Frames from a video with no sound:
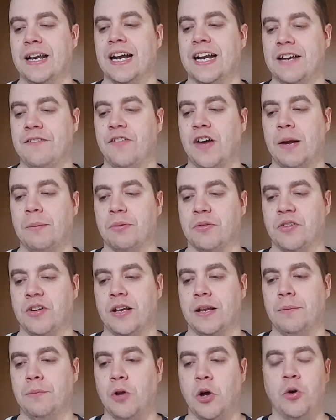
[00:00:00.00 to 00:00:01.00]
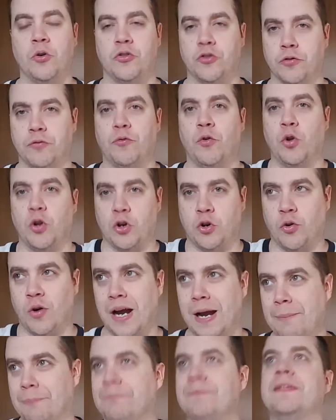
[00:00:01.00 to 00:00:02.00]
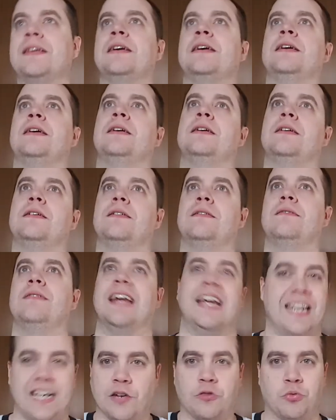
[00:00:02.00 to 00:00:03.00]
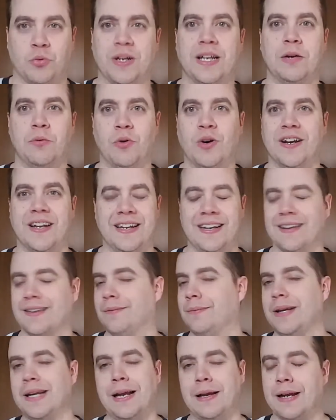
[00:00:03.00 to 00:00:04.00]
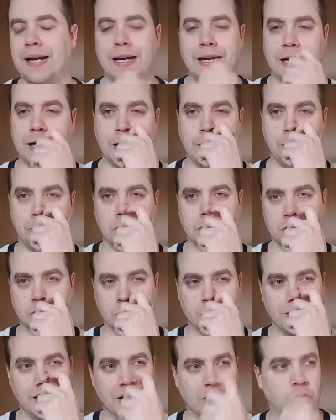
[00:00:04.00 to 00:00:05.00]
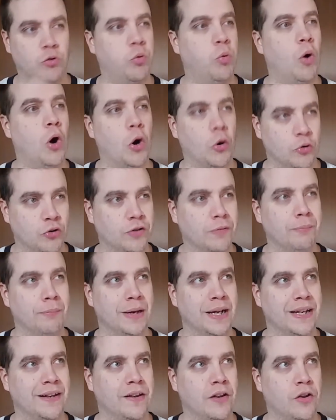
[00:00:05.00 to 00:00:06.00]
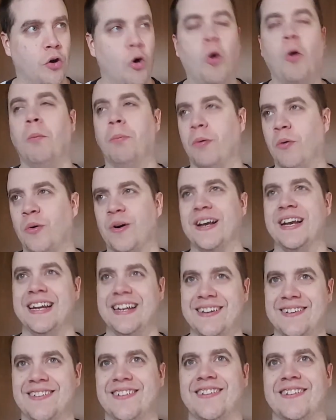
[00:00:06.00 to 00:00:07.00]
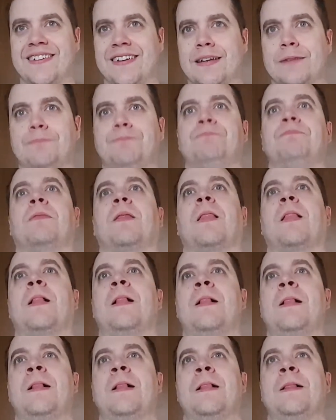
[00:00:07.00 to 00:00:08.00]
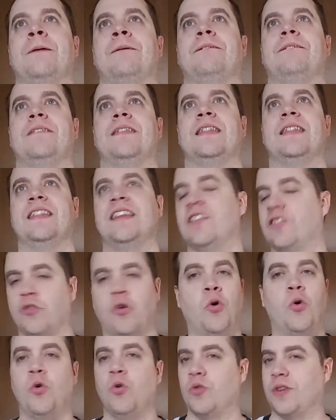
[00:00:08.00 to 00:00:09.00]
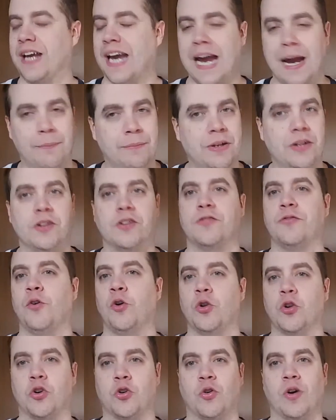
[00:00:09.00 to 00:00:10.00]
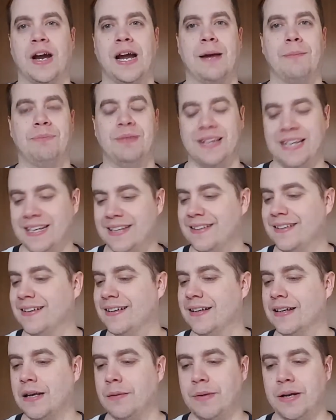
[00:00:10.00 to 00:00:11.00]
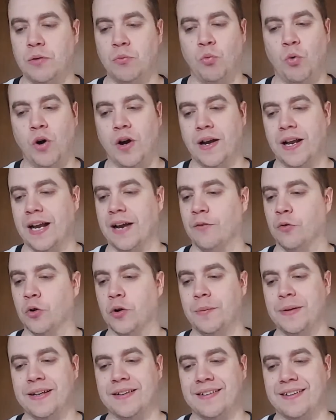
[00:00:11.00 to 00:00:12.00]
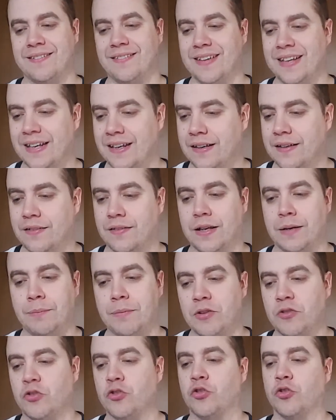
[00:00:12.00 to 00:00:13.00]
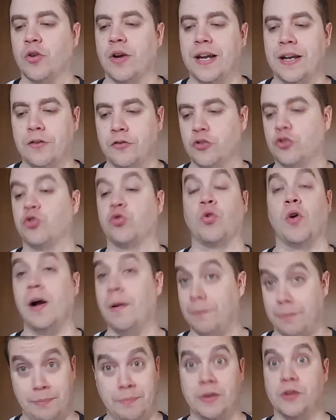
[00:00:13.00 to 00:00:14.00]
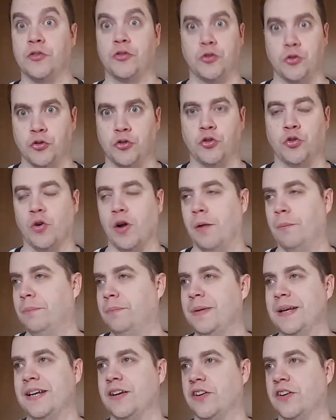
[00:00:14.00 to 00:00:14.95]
95% of them know that you're full of crap. And that's really what it is. I mean, I kind of butchered that quote, but the whole point is that this whole cabinet is full of crap. Linda, I mean, whatever. I mean, it's like Mr. Trump,